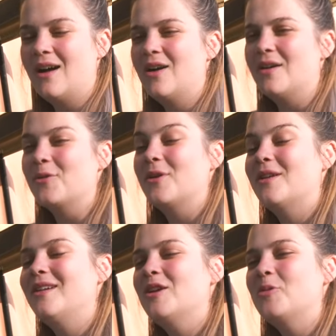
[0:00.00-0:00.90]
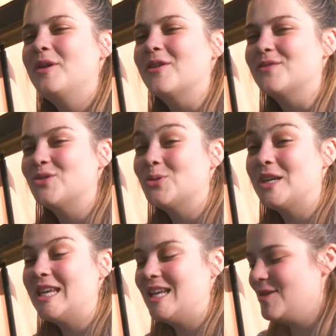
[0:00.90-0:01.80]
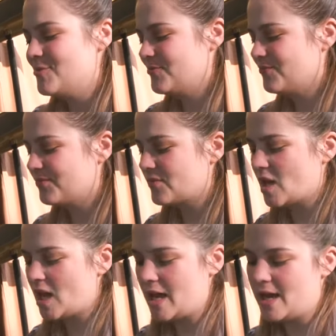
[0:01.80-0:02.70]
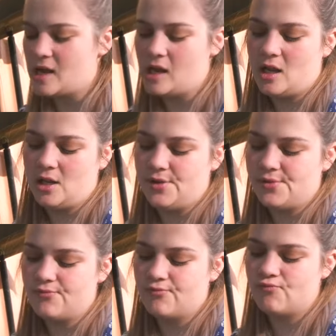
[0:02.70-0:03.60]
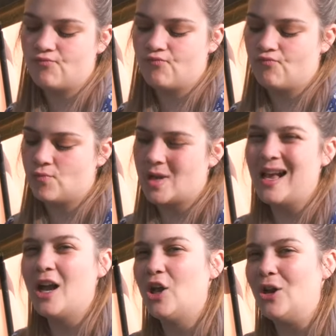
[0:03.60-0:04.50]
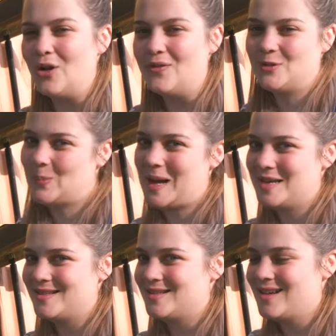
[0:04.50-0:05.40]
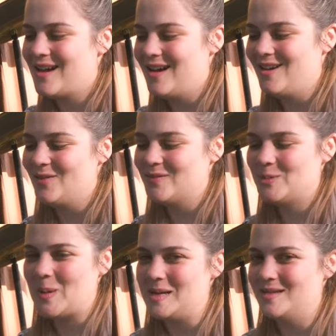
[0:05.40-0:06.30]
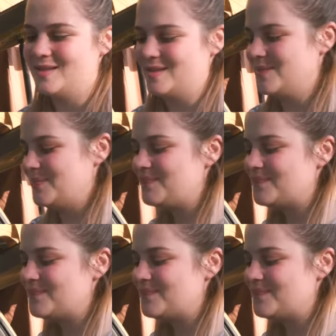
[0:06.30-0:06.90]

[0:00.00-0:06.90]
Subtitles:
Oh, with a little bit of zucchini. A lot of spice. I love spices.